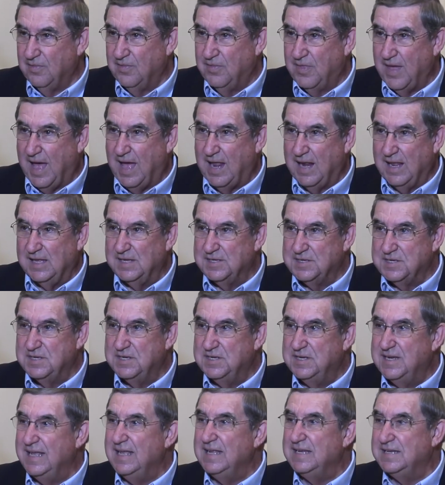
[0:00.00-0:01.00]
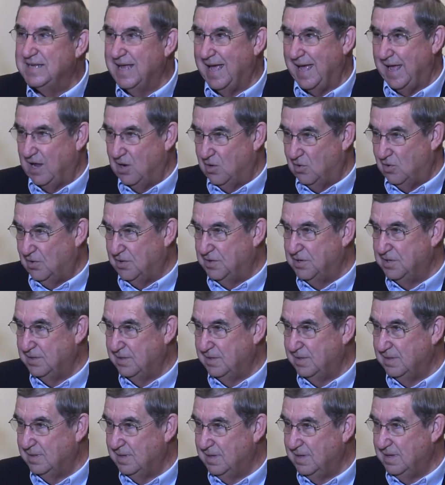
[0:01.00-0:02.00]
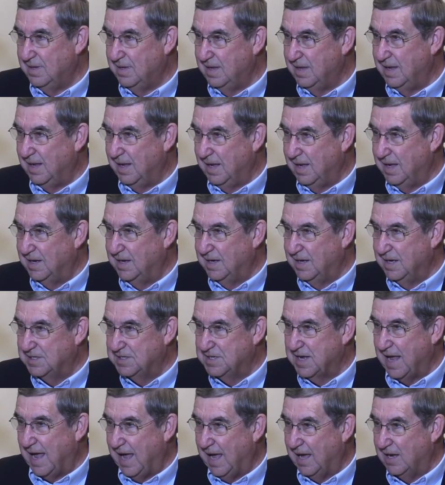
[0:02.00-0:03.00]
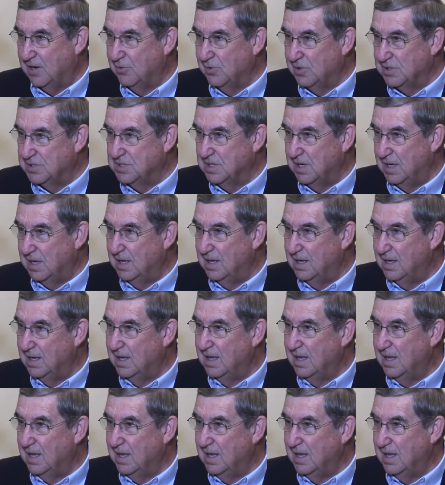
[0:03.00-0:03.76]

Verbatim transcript: that is detailed in its accuracy